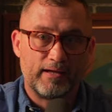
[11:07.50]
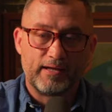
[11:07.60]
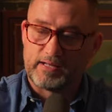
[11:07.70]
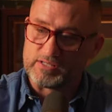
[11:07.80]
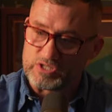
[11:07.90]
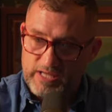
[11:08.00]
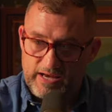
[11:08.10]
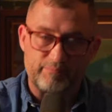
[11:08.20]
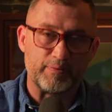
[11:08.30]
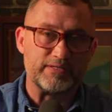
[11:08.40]
Instead
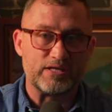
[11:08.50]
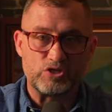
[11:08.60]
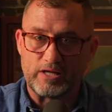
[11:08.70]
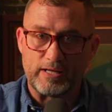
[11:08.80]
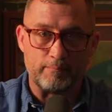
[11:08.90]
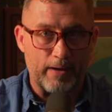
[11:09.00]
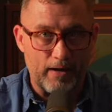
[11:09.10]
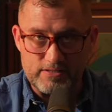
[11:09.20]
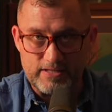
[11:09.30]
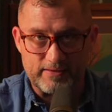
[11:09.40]
of potentially
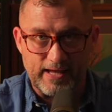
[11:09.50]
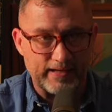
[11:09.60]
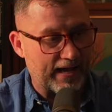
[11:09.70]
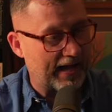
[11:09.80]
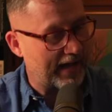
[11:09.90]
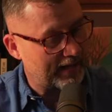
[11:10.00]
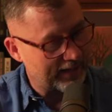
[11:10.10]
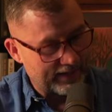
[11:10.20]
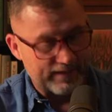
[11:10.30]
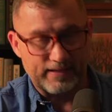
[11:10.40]
embarrassing that guy,
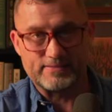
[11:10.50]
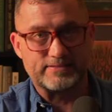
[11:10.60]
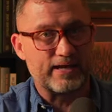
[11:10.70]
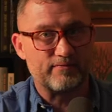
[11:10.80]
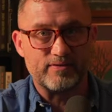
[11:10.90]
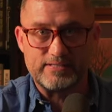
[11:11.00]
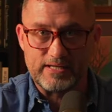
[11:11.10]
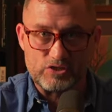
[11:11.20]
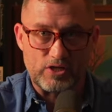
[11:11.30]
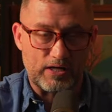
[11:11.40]
instead of
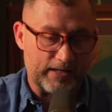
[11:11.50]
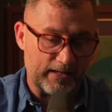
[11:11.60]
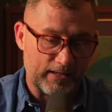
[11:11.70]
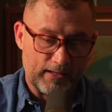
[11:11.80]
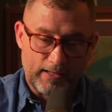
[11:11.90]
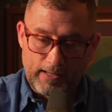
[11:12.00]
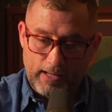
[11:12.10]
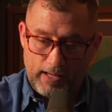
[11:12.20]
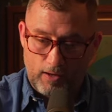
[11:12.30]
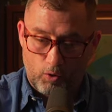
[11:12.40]
intentionally
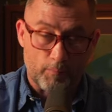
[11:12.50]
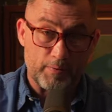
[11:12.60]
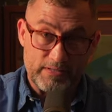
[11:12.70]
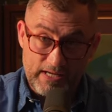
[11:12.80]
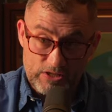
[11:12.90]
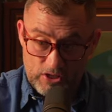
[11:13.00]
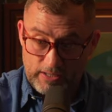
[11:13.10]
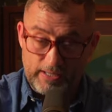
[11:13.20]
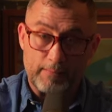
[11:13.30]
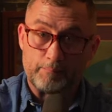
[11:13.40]
uh, or
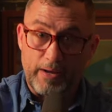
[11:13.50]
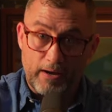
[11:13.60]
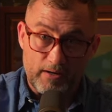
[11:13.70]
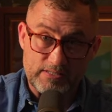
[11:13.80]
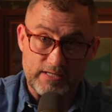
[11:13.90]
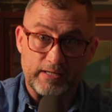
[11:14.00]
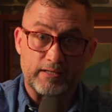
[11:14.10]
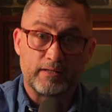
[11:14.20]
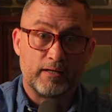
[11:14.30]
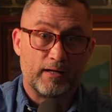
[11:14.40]
potentially
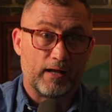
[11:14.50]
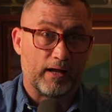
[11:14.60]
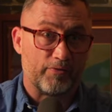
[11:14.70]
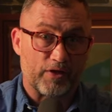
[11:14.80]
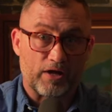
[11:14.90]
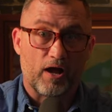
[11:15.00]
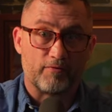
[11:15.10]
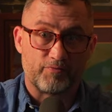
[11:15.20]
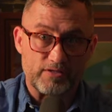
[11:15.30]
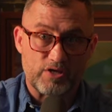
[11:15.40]
embarrassing uh, the
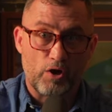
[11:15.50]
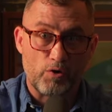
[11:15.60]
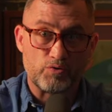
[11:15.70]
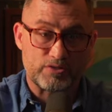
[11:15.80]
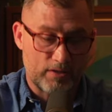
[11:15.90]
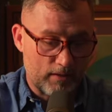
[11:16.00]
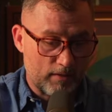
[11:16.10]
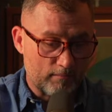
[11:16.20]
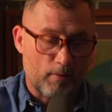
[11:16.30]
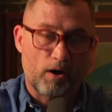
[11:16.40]
conference host,
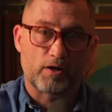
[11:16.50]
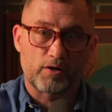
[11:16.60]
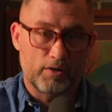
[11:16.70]
Mark